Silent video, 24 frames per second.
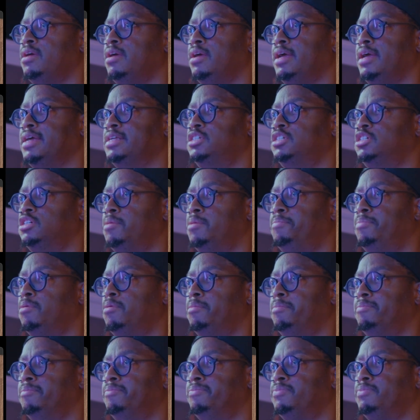and jump up,
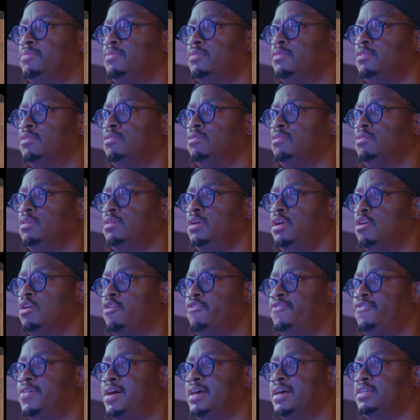you know,
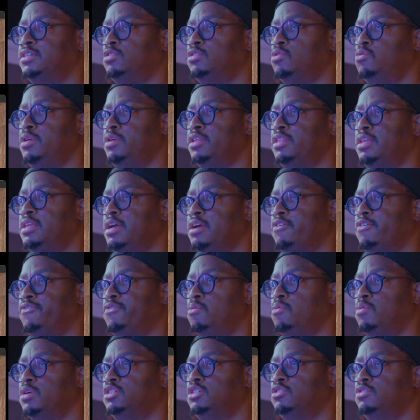fine tune it there for
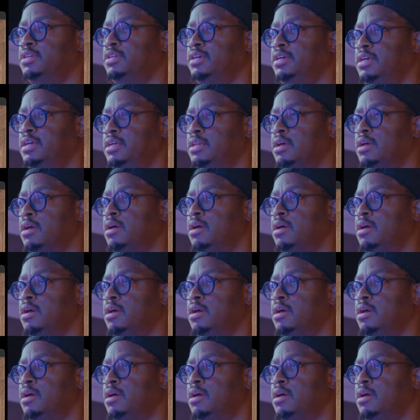what you need.